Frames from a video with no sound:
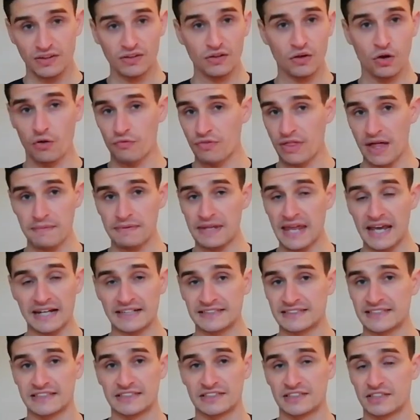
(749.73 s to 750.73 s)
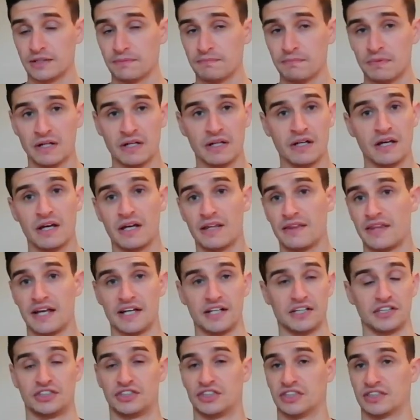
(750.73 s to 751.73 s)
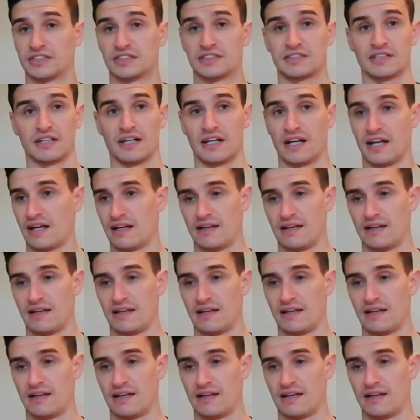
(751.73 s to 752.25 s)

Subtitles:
of that deck system. There is just